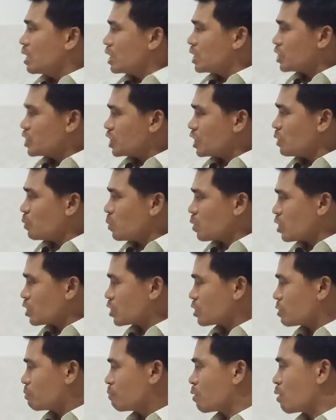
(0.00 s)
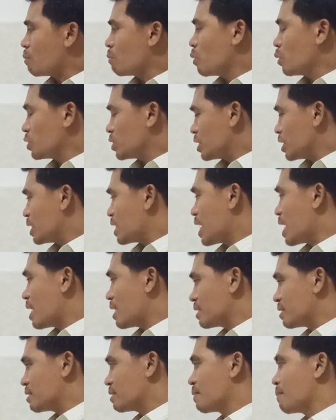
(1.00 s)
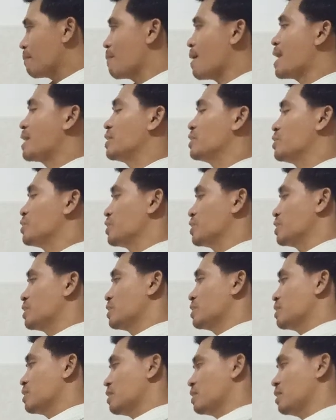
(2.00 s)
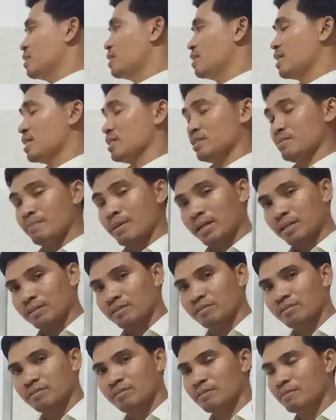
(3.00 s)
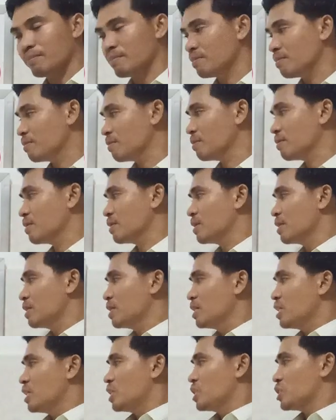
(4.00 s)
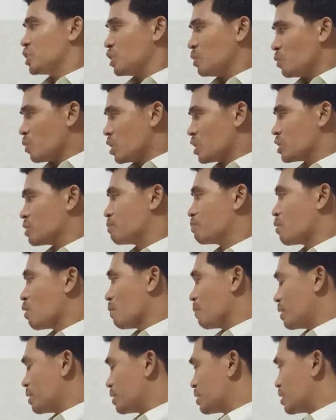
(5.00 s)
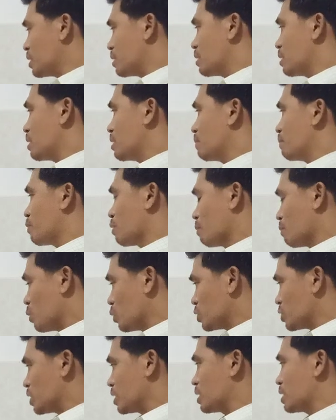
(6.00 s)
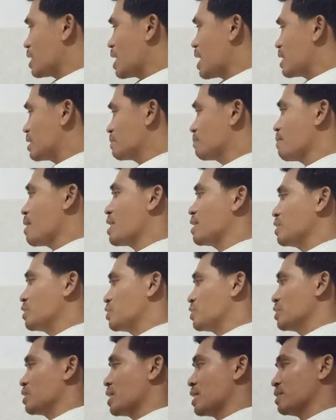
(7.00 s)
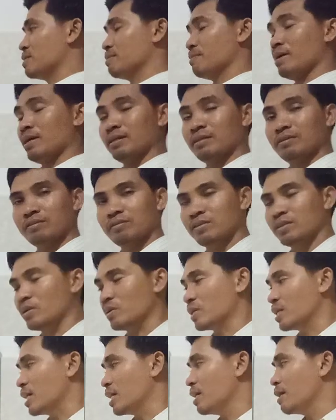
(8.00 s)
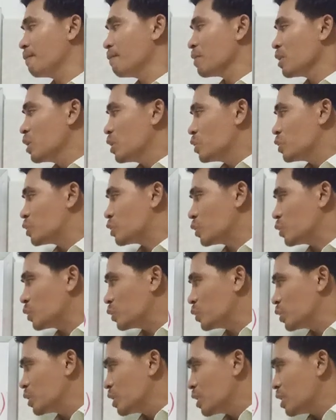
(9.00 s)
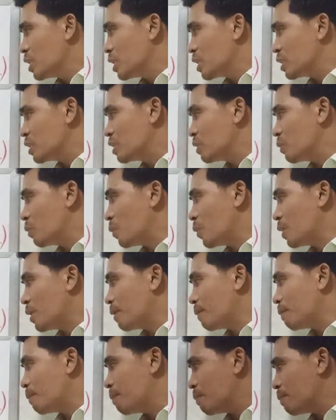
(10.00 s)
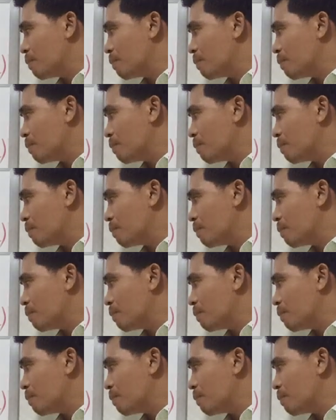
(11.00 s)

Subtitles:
She was promoted as manager last month. She was promoted as manager last month. Okay, so the word